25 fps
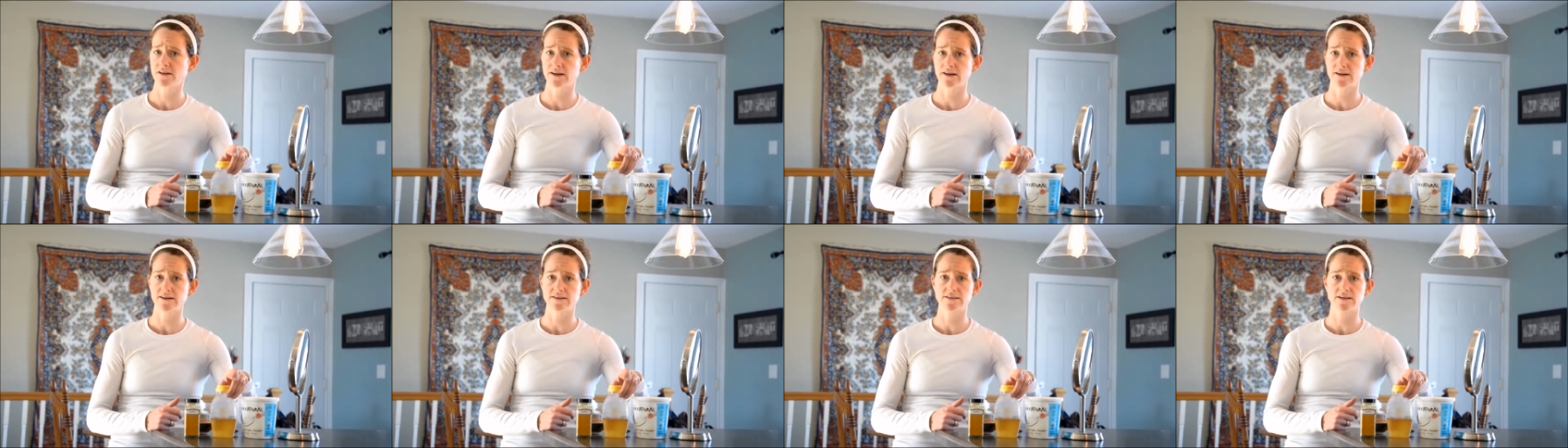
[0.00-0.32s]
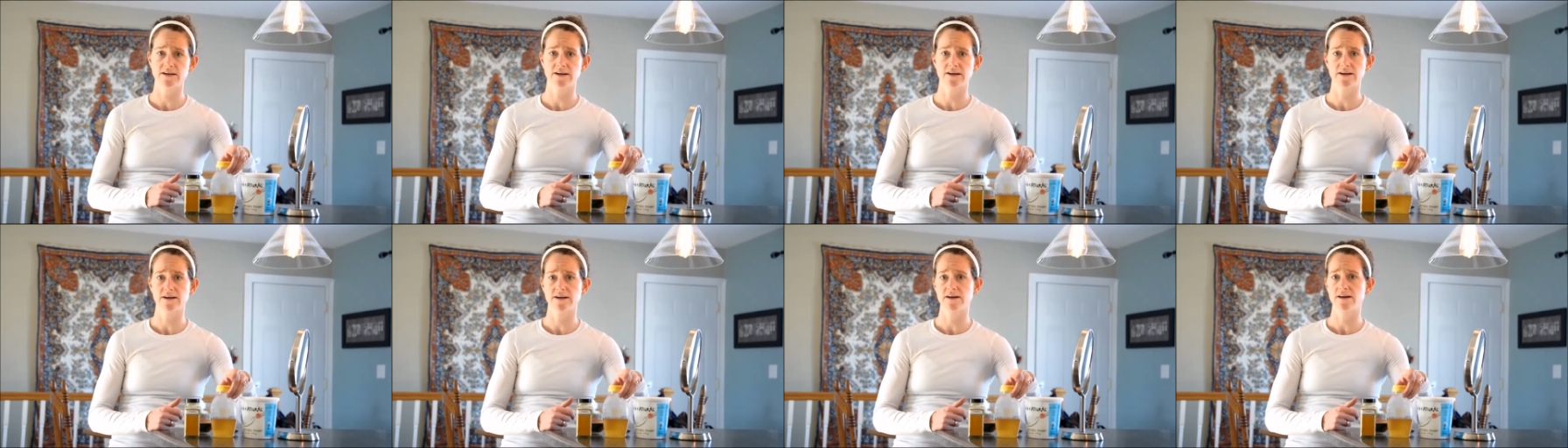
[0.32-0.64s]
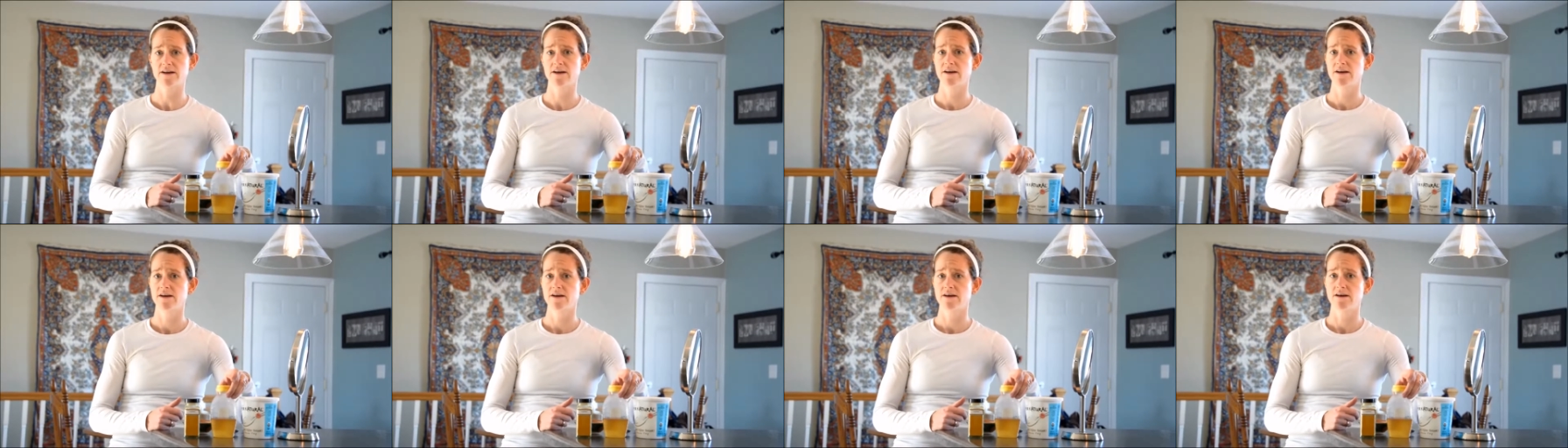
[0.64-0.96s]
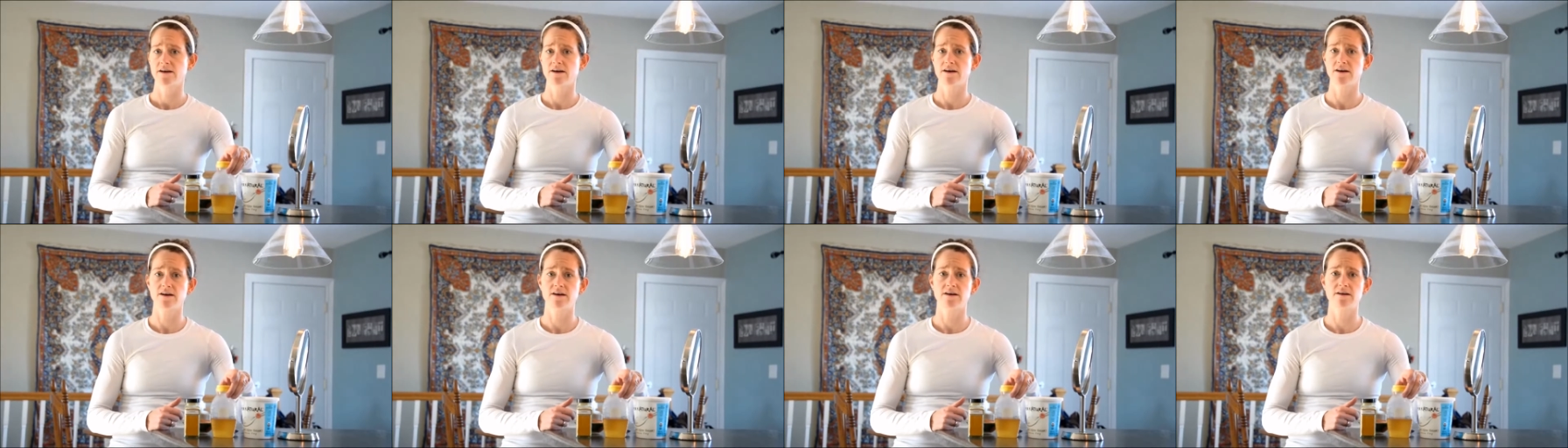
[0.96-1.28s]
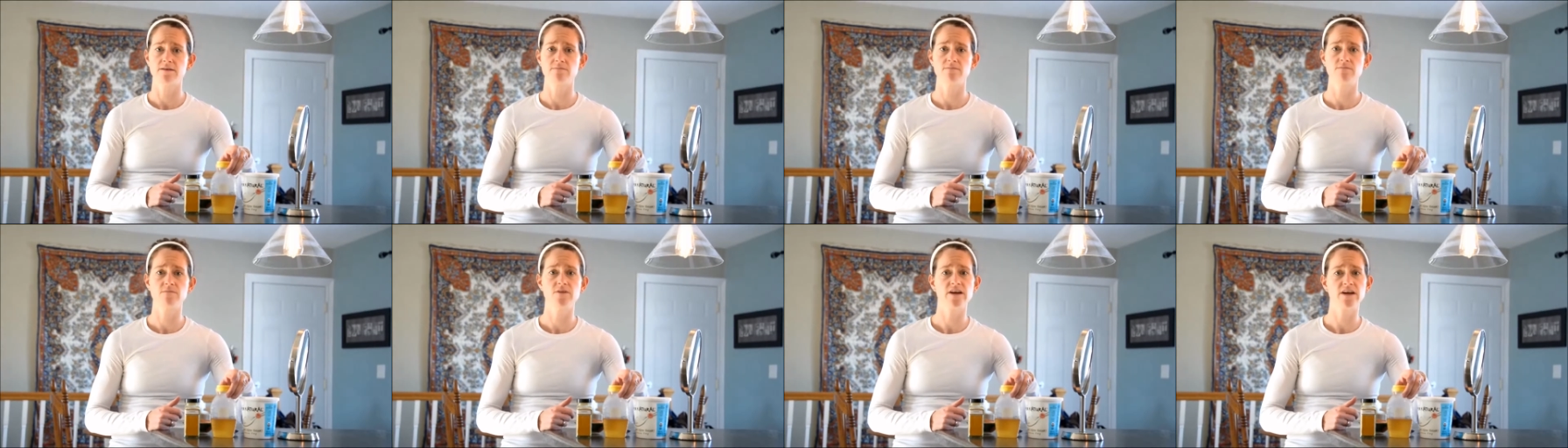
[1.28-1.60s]

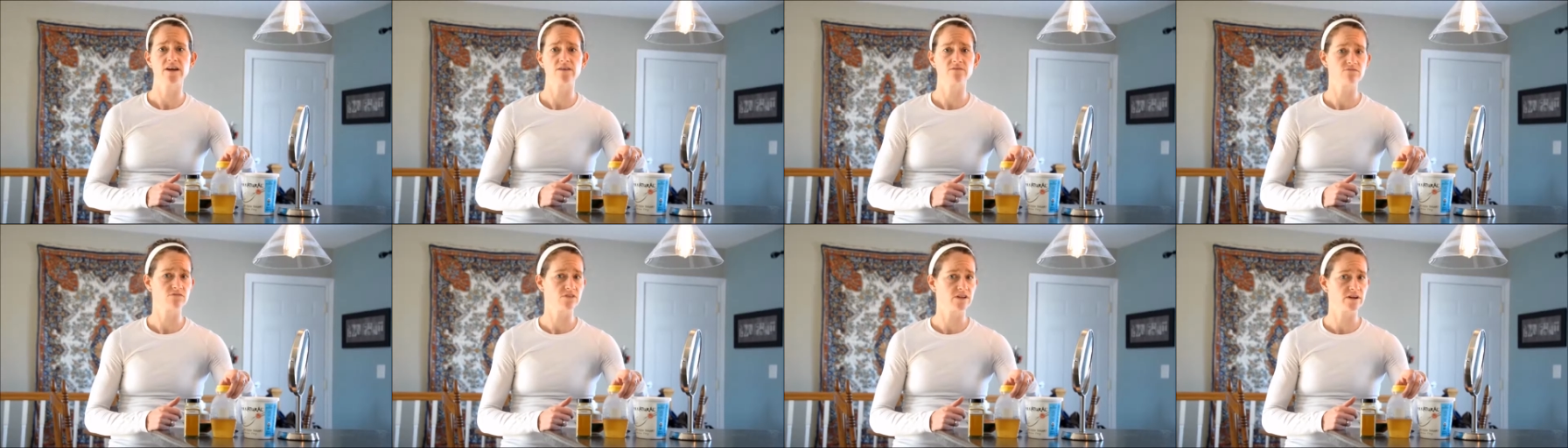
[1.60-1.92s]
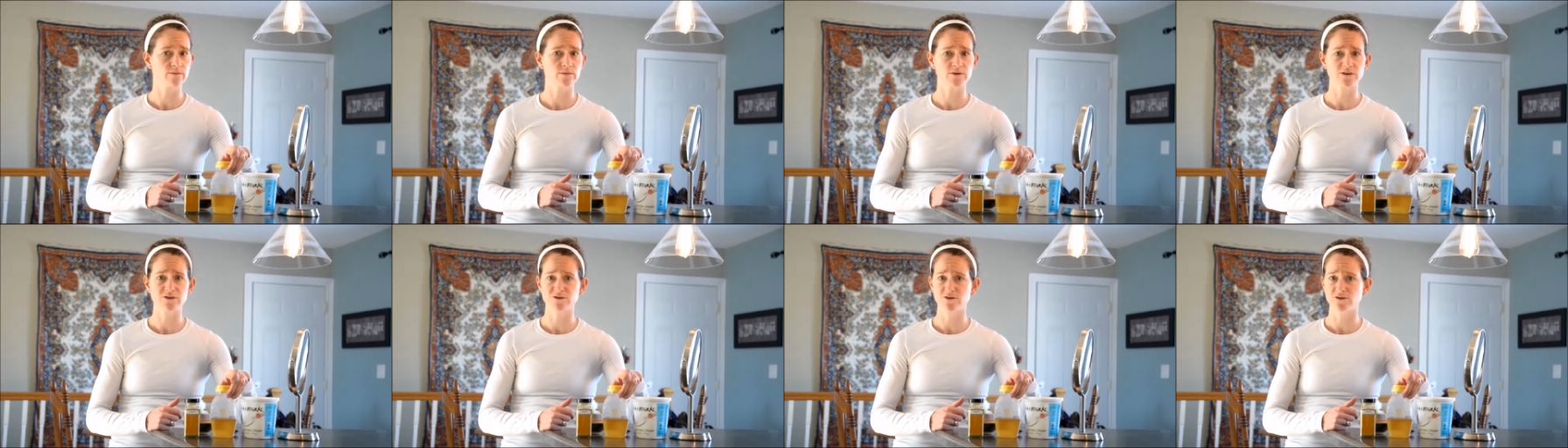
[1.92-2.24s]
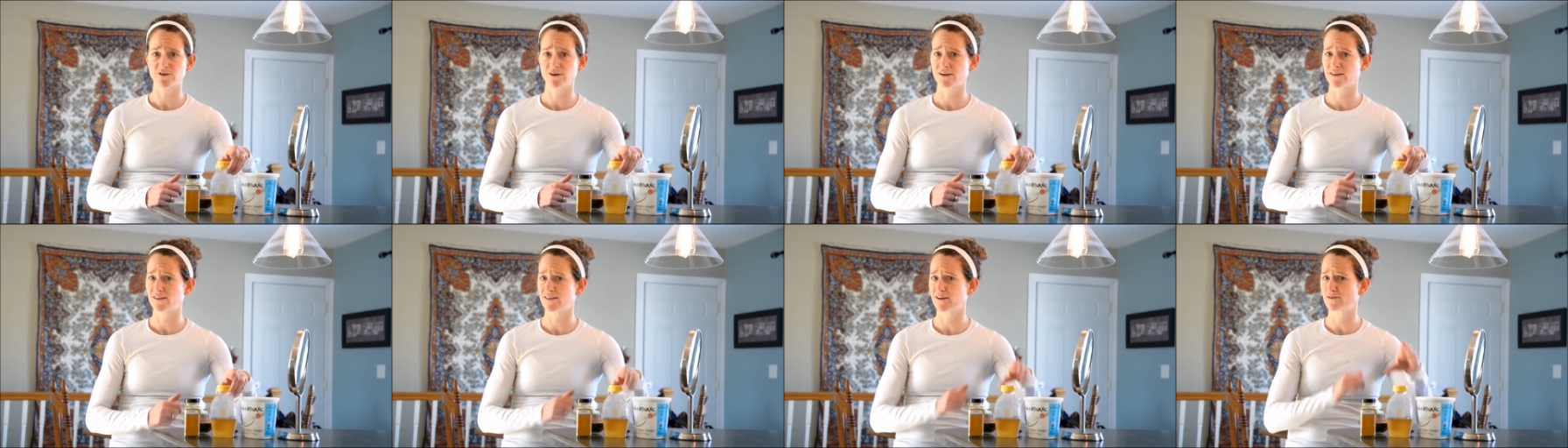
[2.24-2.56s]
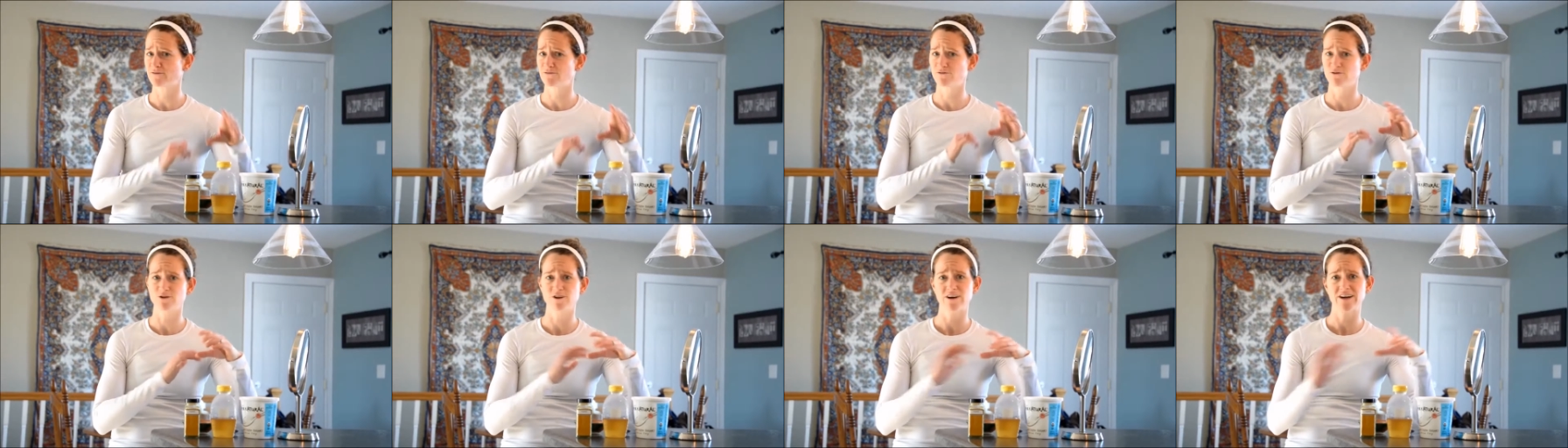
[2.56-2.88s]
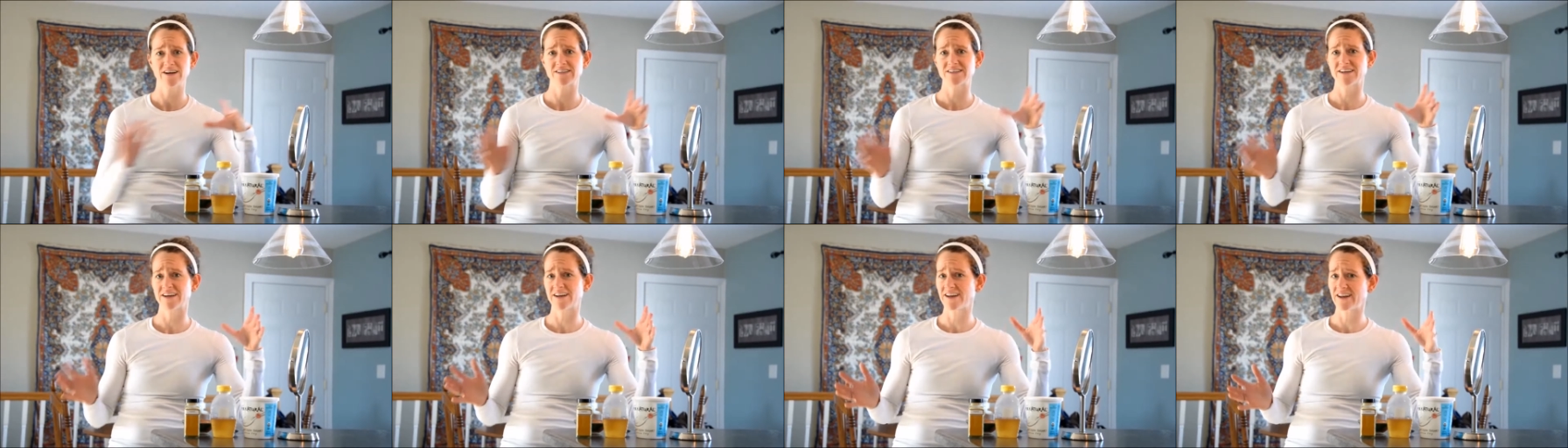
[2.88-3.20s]
anti-inflammatory, therefore
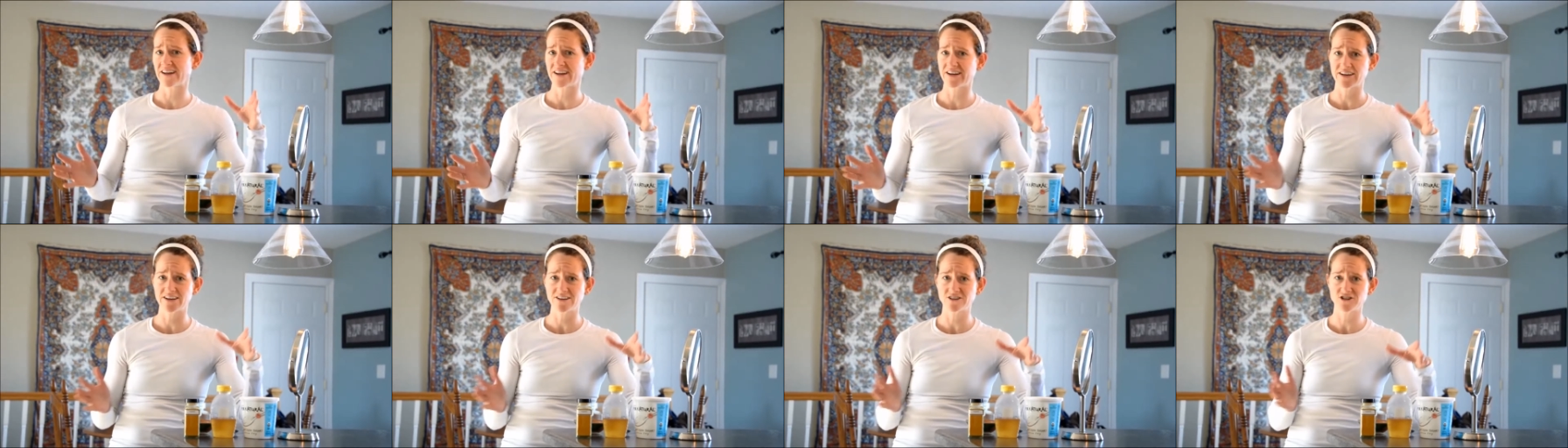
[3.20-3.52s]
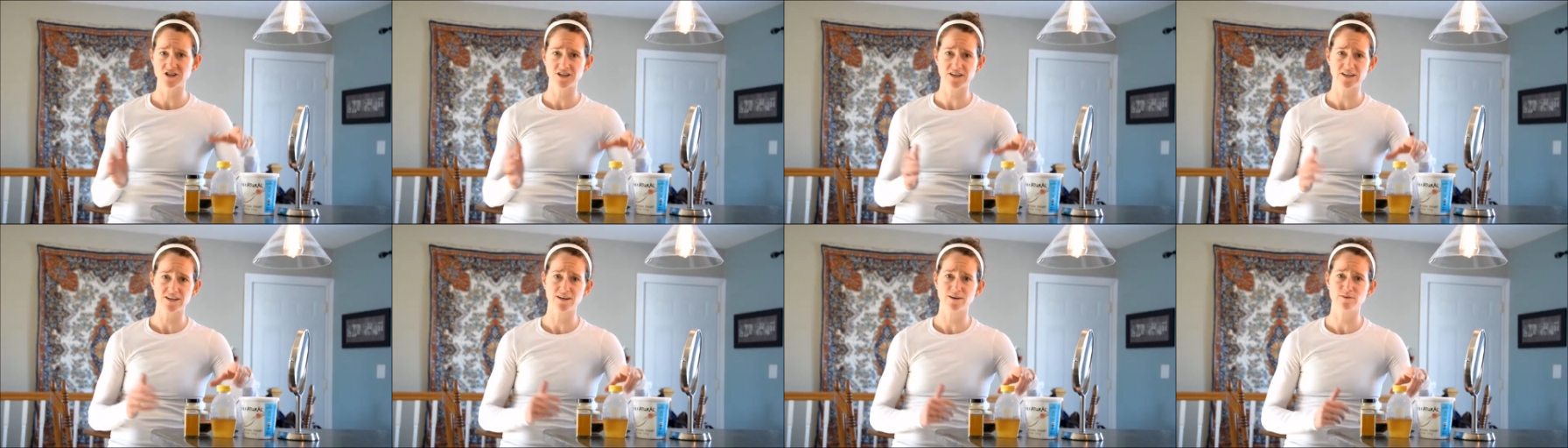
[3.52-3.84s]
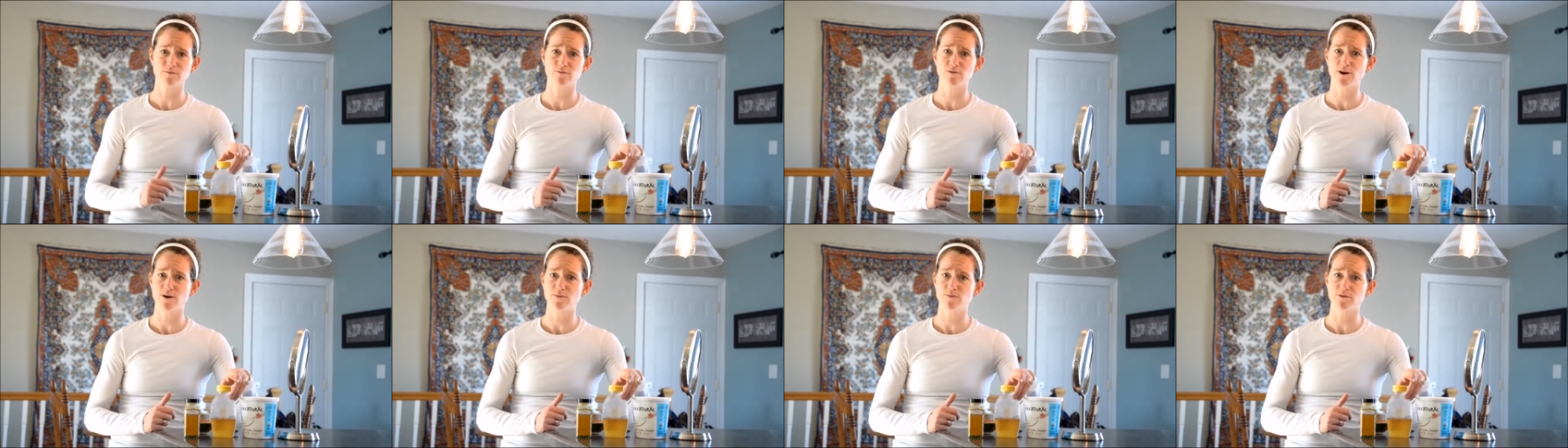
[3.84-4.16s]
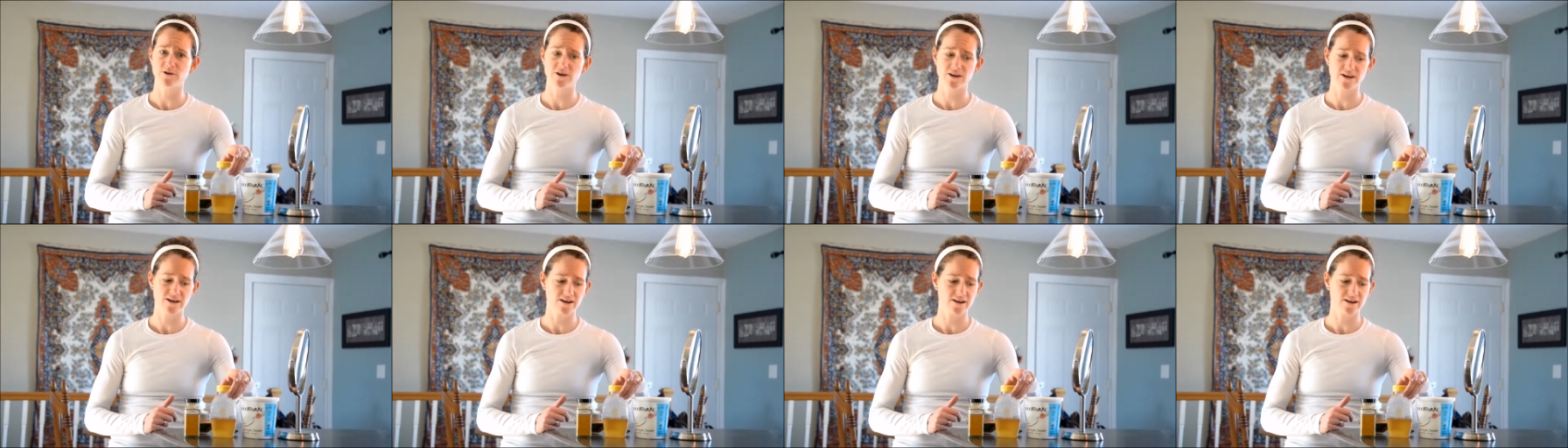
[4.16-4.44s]
anti-aging property.